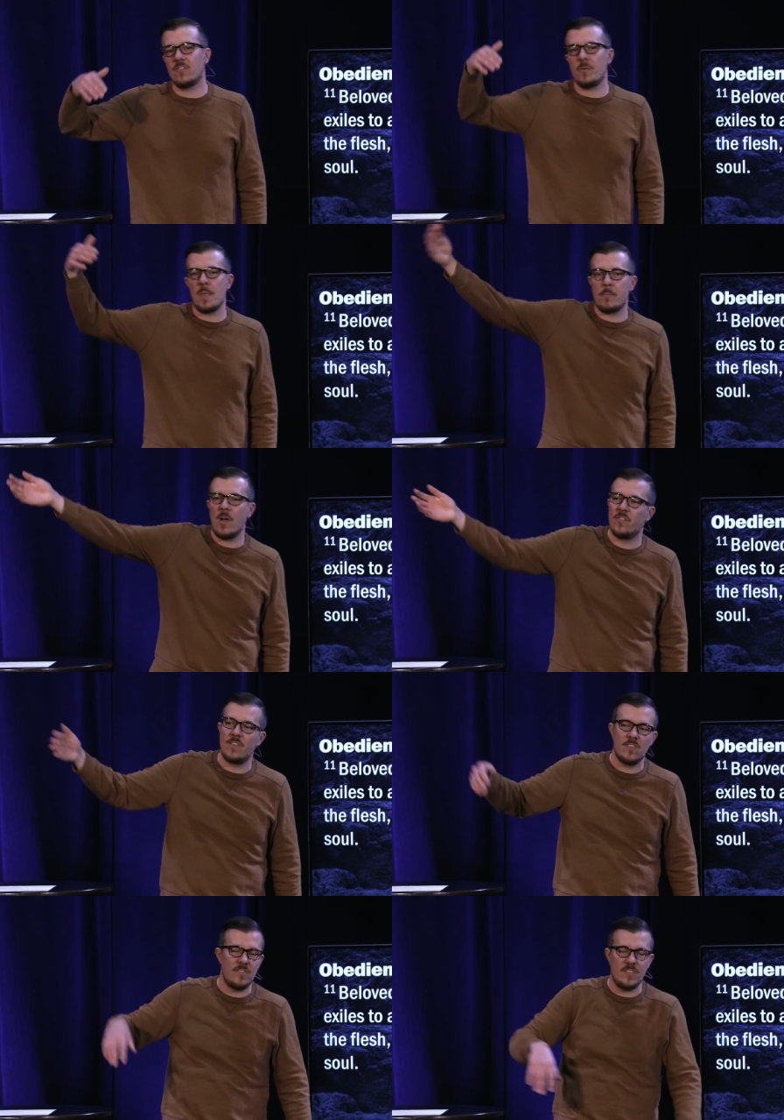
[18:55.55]
us from the
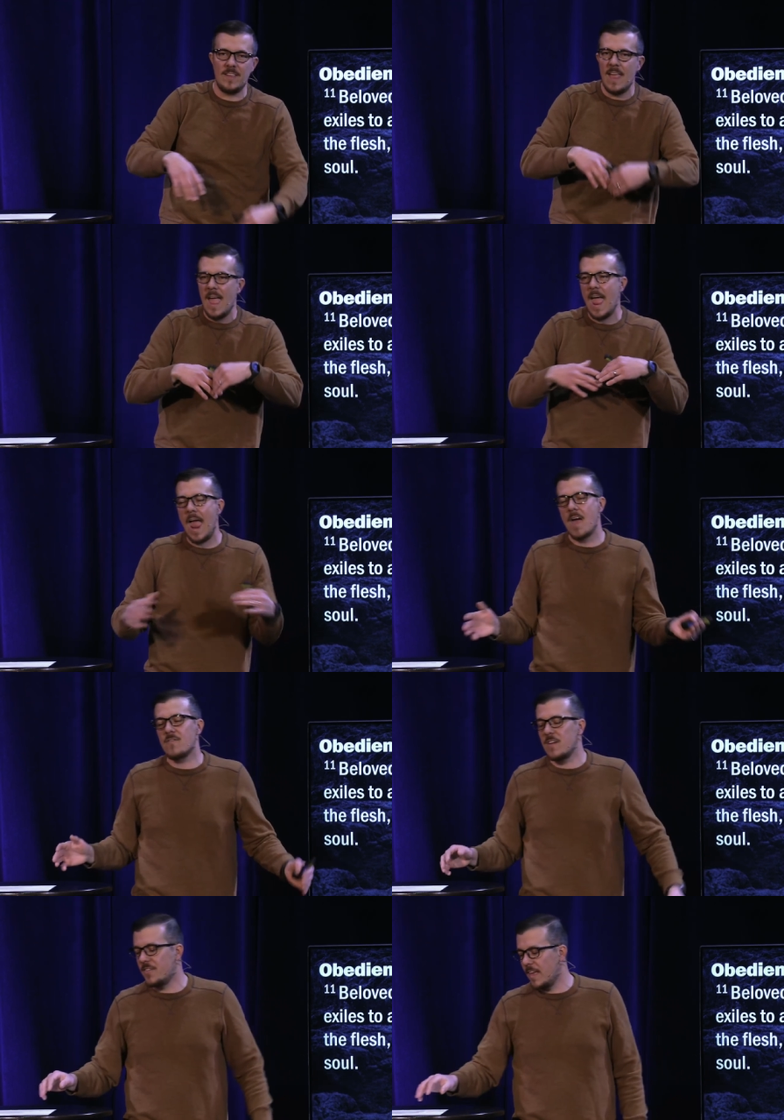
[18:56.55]
presence of sin,
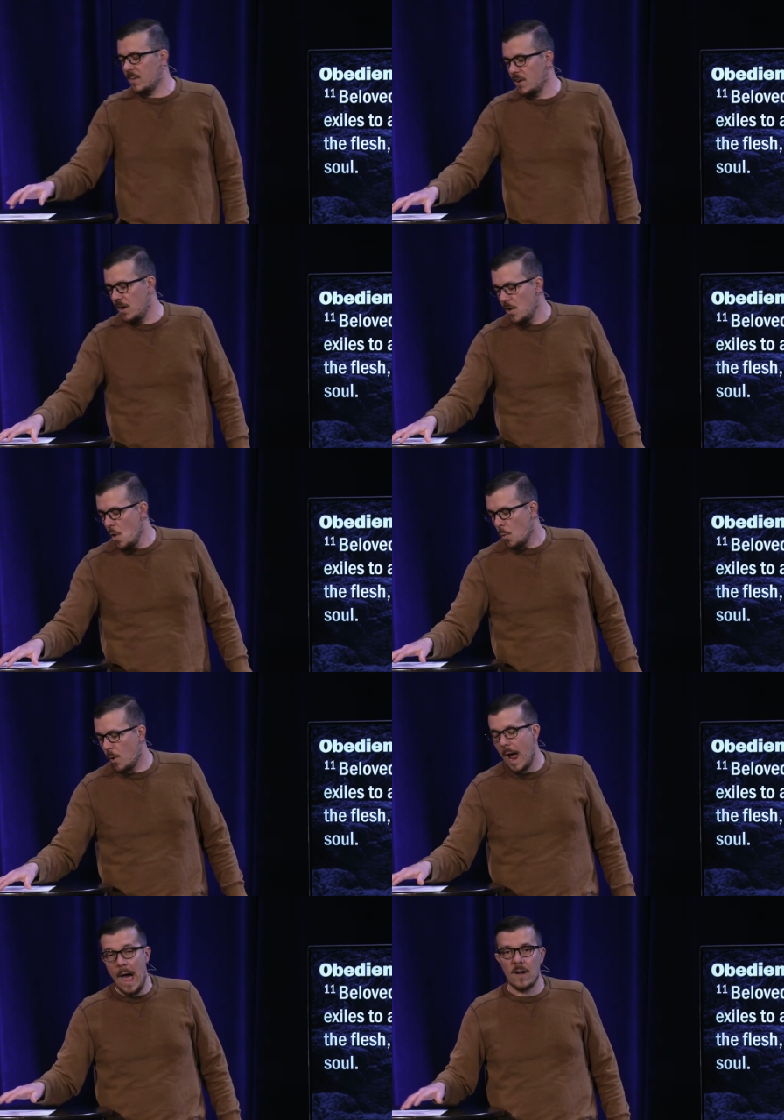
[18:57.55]
everything good,
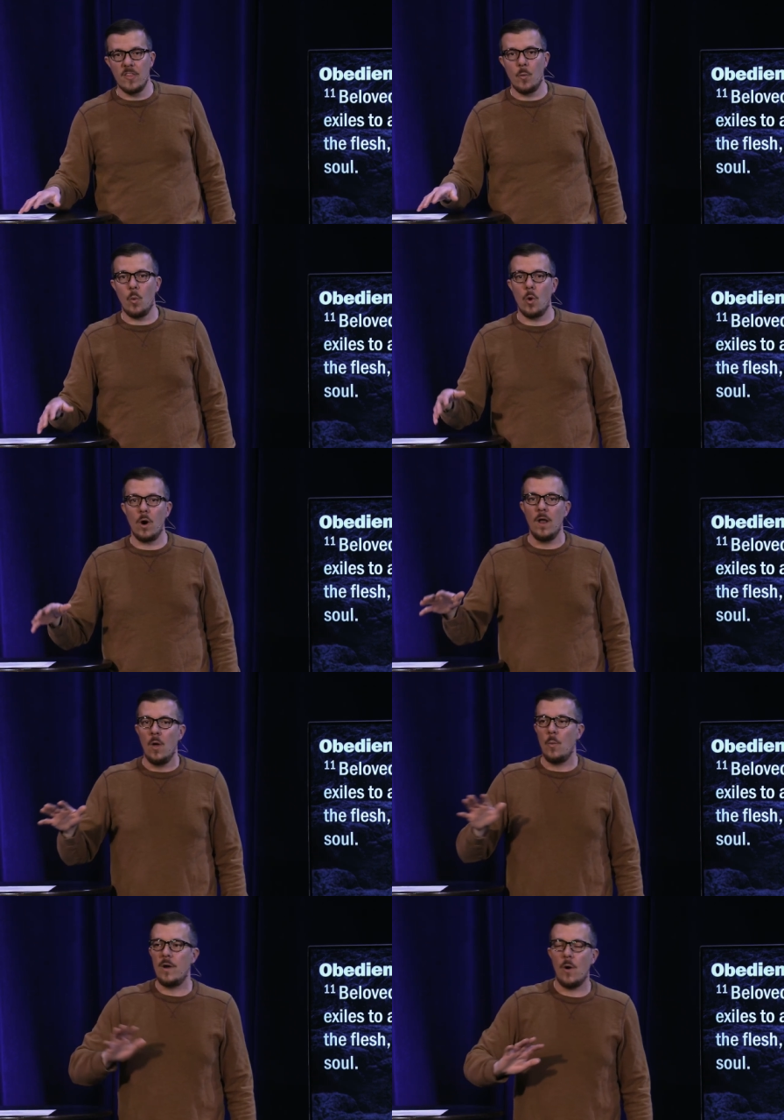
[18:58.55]
we're out of the war.
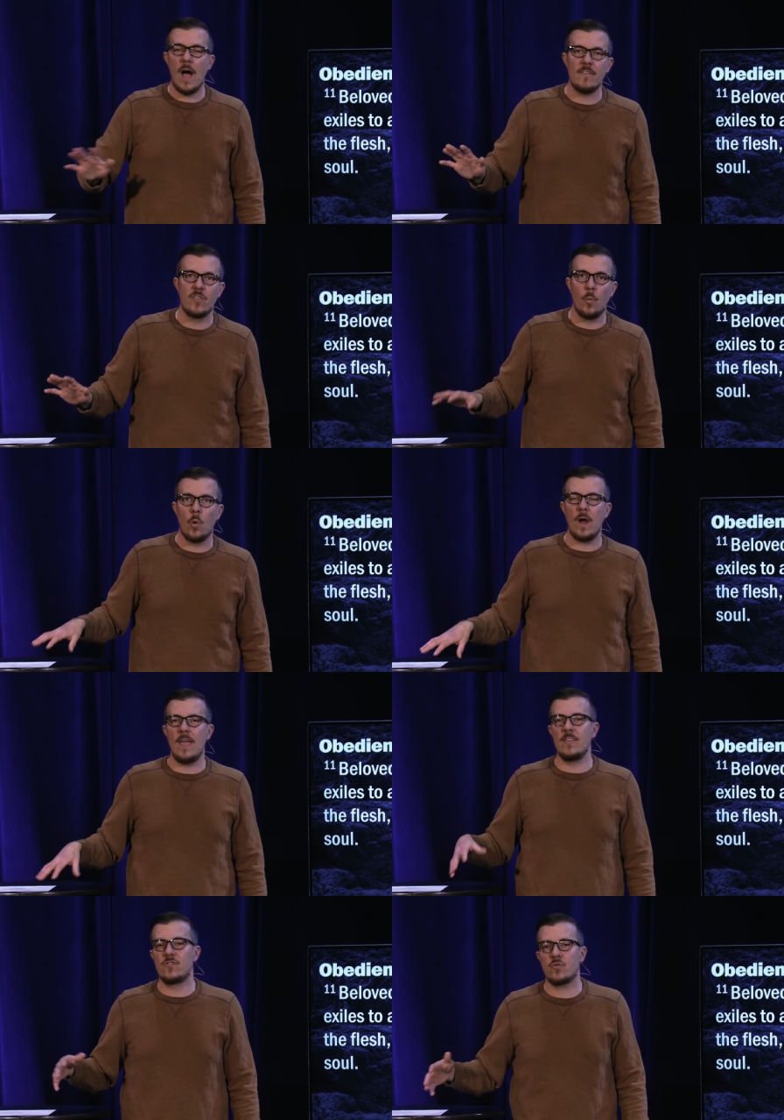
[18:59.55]
We don't have to
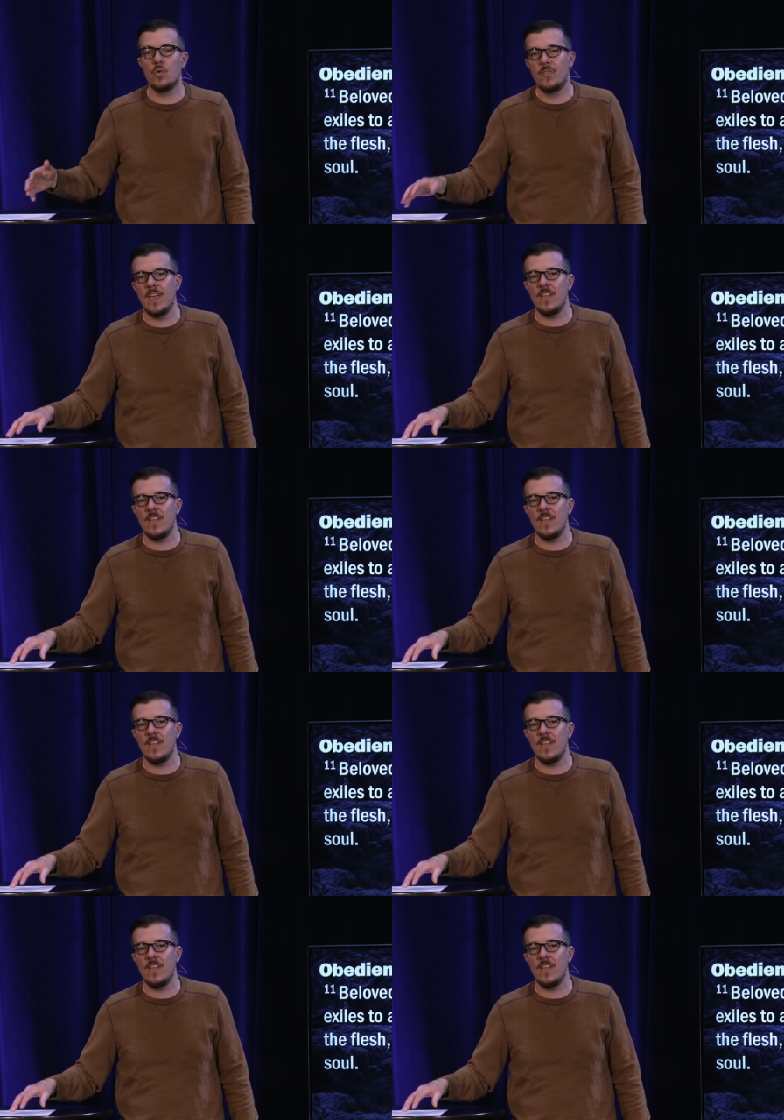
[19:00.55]
worry. And the truth